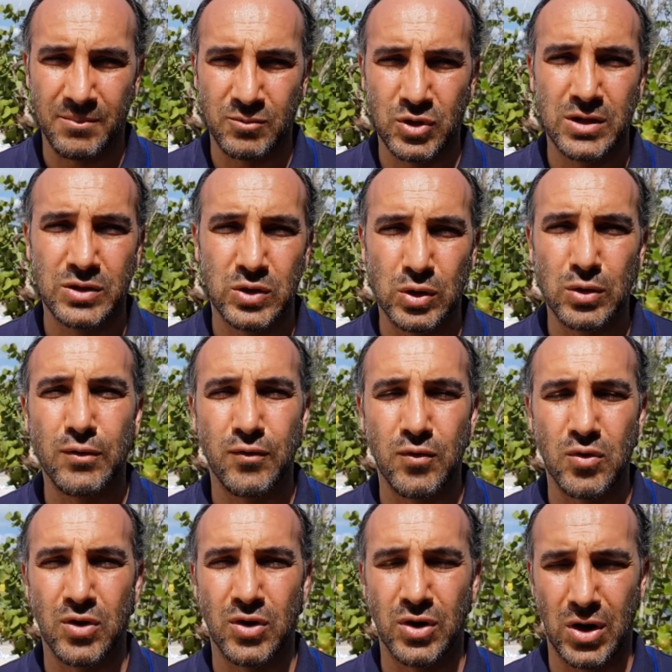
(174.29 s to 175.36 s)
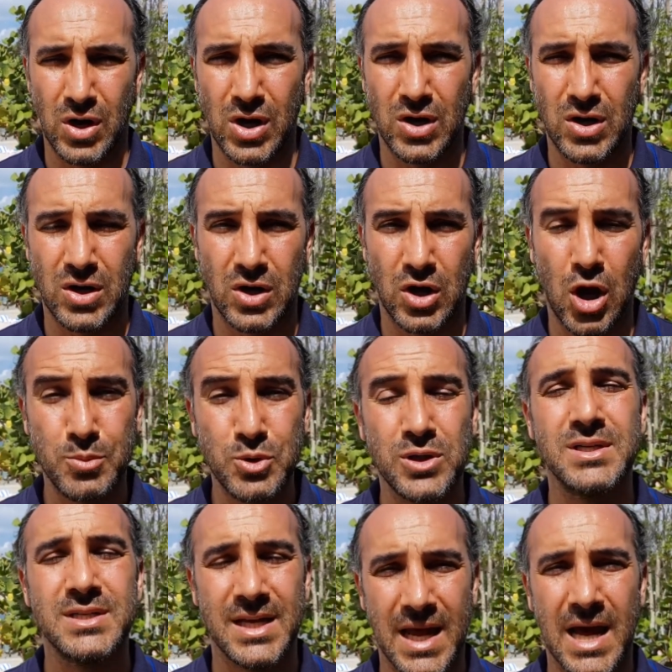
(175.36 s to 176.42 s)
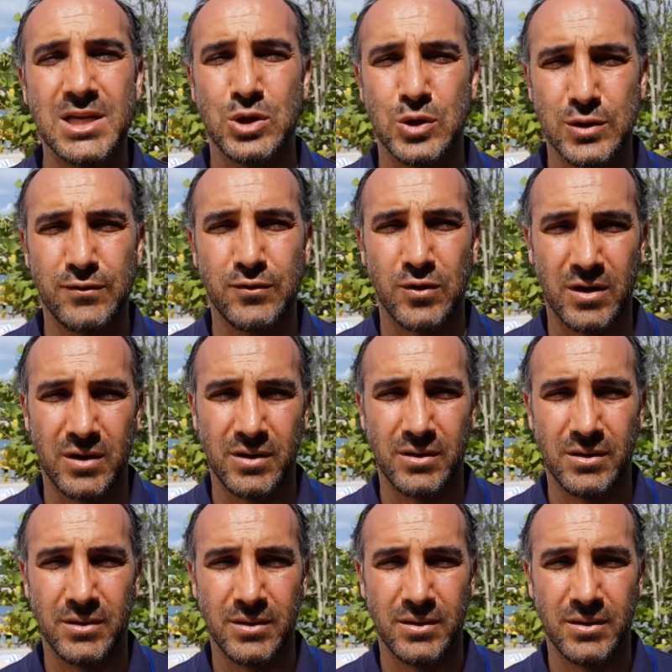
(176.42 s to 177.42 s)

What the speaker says: that I'm trying to look for options and answers for.